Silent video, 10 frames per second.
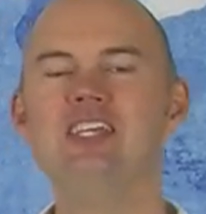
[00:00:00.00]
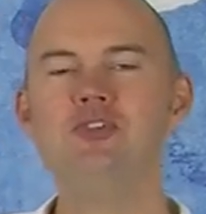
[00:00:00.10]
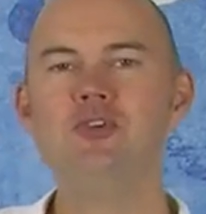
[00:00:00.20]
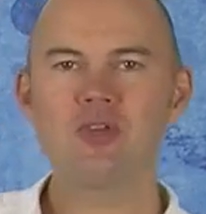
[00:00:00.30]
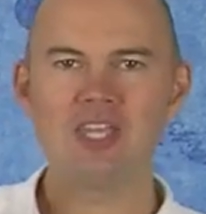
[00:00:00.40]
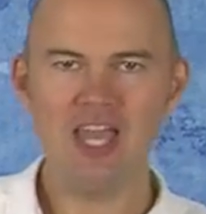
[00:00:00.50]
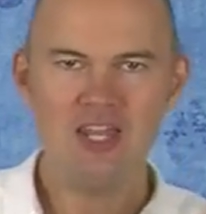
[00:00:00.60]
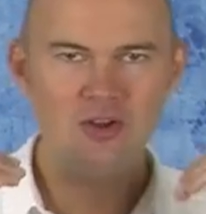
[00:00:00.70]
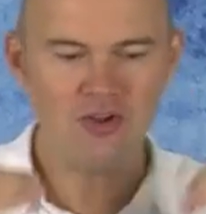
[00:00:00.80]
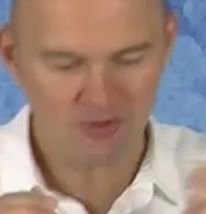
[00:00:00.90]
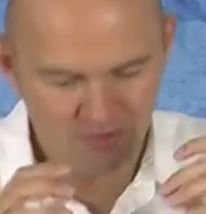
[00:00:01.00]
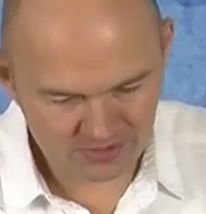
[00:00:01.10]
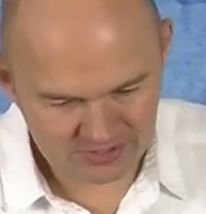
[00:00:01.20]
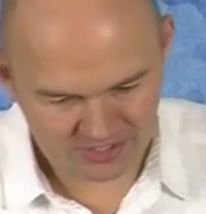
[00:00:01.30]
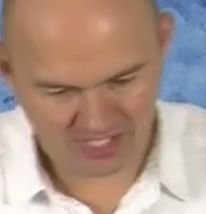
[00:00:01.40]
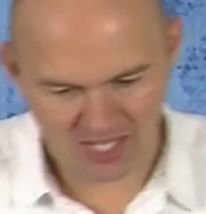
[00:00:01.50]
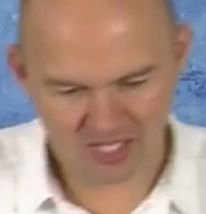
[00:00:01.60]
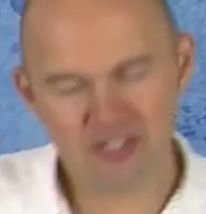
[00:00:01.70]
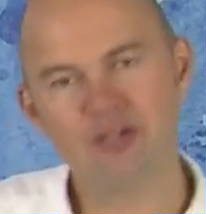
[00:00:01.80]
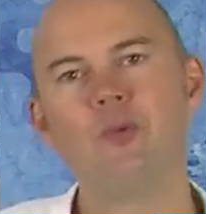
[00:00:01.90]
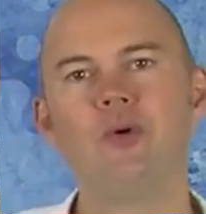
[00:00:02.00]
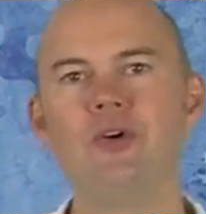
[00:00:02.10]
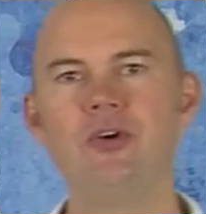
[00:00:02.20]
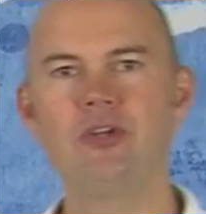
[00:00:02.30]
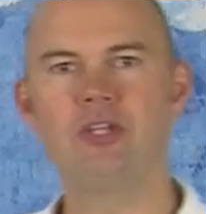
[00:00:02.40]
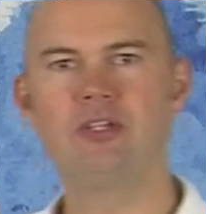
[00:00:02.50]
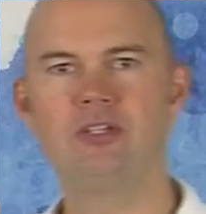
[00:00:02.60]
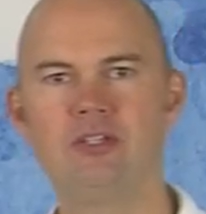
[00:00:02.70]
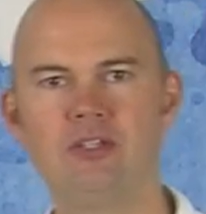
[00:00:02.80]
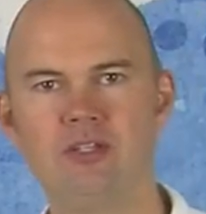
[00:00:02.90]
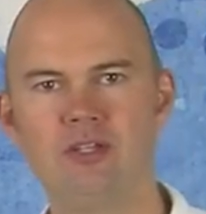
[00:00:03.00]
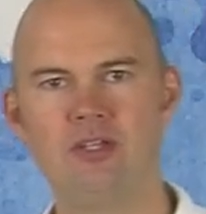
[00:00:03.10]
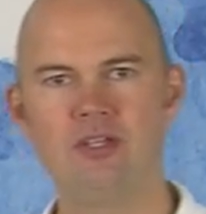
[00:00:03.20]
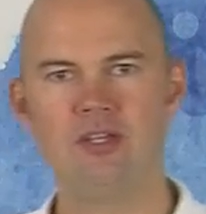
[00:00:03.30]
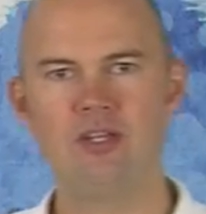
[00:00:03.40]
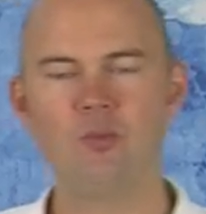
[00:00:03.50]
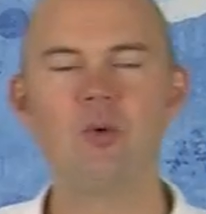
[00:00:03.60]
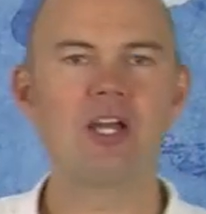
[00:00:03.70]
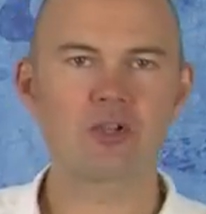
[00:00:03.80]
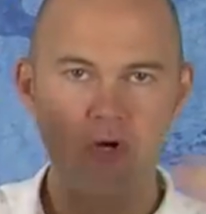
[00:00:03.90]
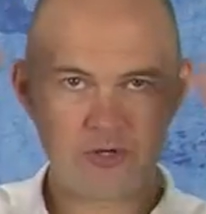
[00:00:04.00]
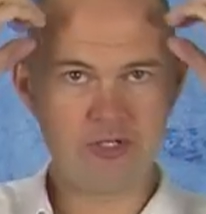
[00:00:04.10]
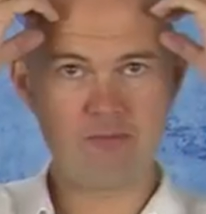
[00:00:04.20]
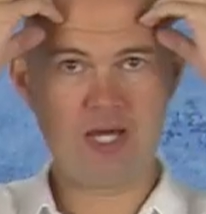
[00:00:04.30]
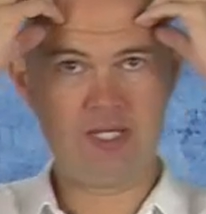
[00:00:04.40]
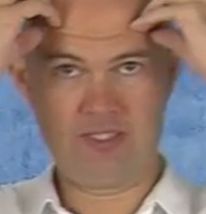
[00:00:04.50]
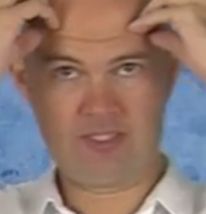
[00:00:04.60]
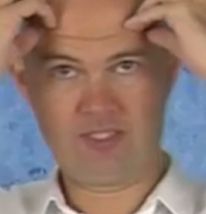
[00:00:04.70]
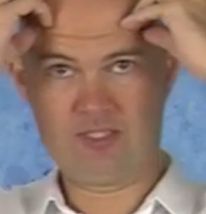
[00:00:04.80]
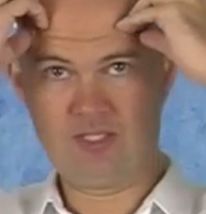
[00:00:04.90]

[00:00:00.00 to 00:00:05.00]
You cannot understand the word with a carnal mind.